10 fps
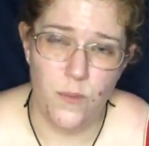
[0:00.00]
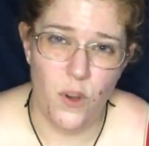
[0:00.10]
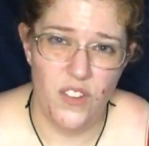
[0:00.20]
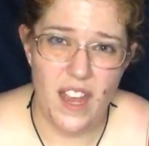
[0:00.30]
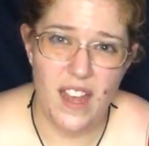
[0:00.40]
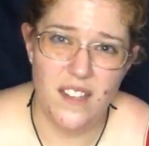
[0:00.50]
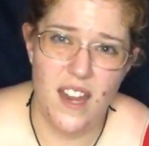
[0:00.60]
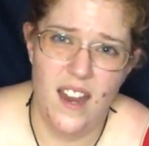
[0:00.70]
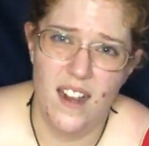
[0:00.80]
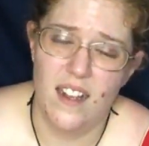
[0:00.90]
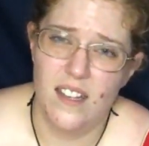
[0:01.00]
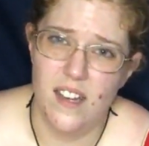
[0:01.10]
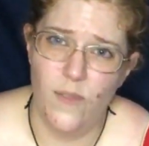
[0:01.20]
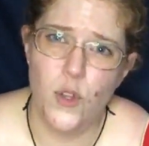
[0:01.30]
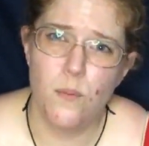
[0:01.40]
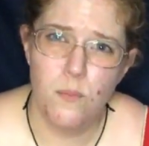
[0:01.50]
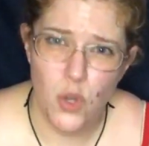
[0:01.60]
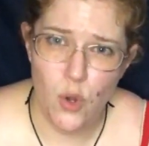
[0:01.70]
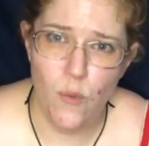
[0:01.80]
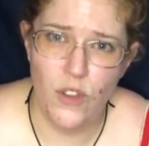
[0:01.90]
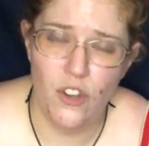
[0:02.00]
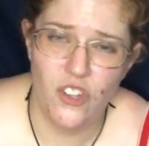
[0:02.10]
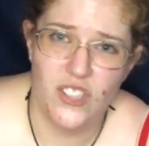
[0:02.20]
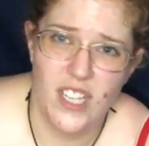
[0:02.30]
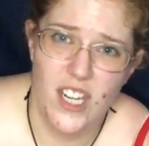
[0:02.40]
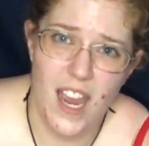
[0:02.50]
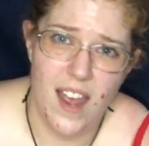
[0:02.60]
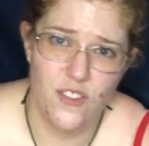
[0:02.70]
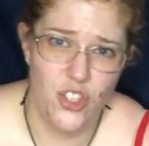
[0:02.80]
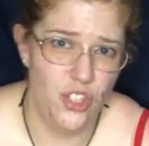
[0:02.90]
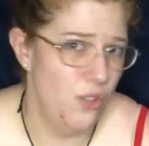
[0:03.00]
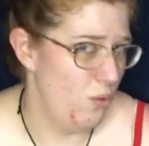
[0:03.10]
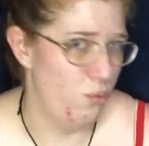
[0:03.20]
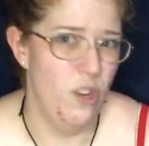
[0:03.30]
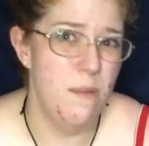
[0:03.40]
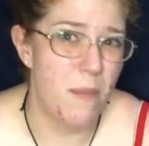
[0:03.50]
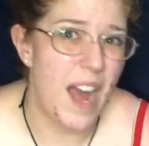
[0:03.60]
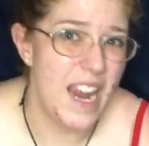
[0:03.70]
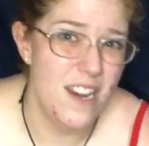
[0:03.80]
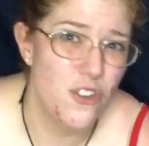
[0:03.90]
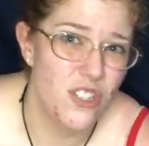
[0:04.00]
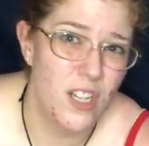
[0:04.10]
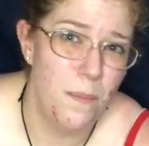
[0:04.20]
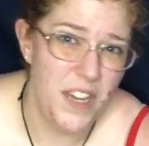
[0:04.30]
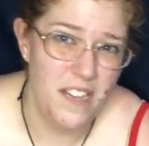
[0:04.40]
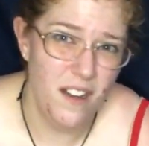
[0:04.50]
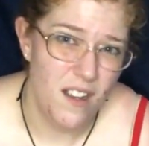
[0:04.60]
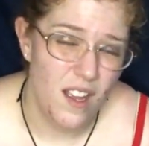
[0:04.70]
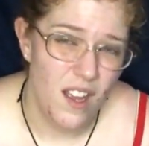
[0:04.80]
for that, and if you move, it looks like you have to rebuy it or something.